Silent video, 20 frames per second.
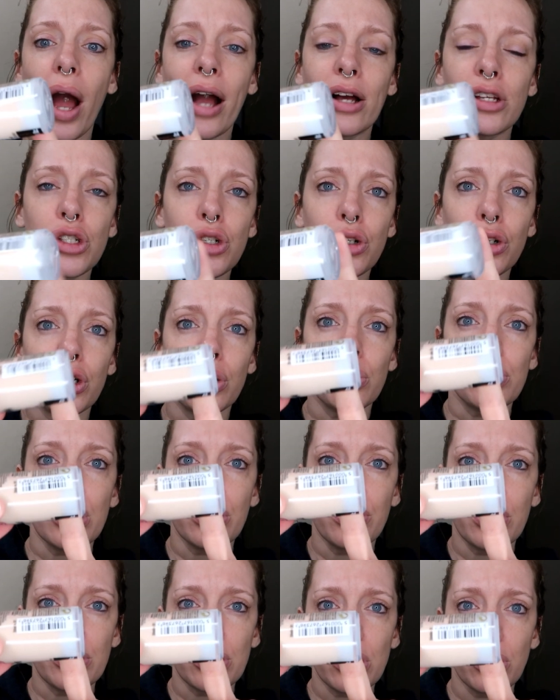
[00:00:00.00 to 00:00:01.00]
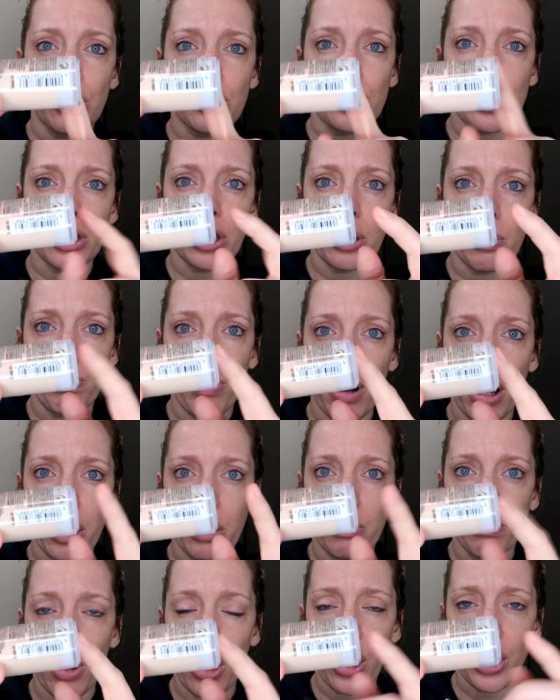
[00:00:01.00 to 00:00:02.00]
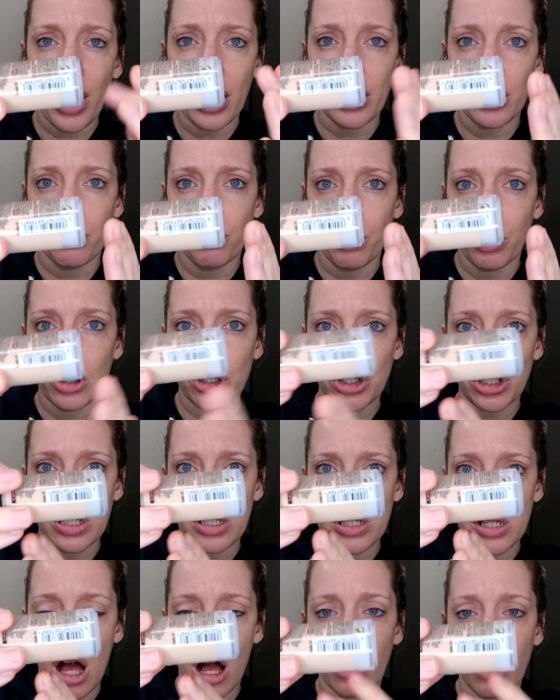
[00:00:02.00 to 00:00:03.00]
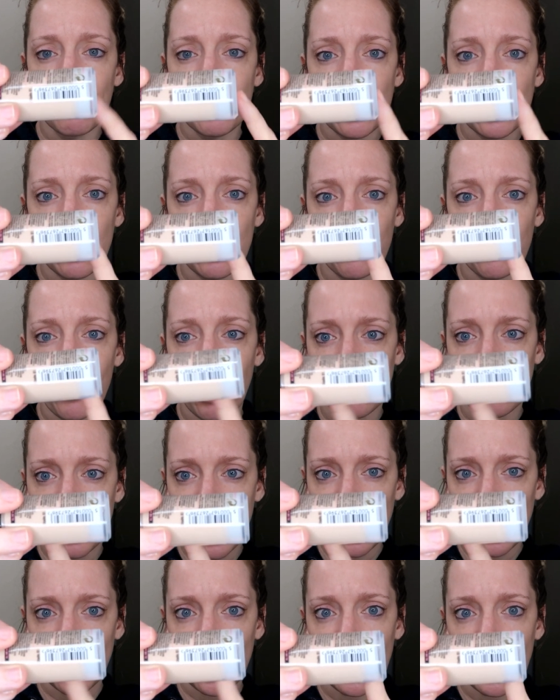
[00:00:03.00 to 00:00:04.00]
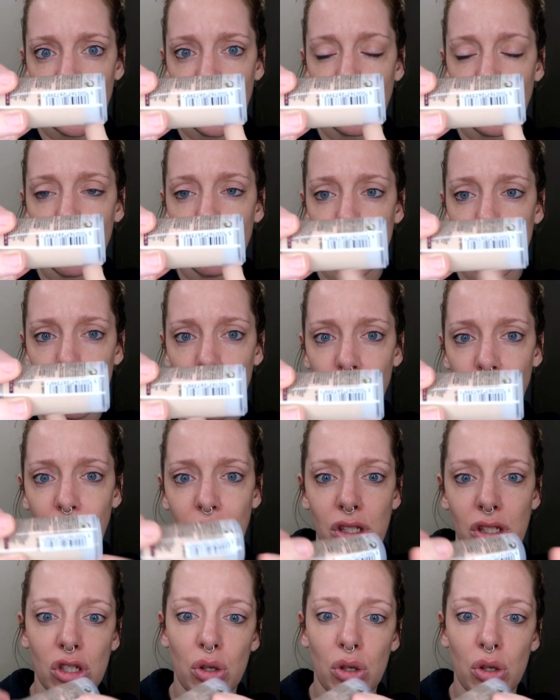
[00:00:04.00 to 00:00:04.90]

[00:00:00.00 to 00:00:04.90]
as you're using this, it looks like the bottom part kind of pushes up so the foundation goes with it.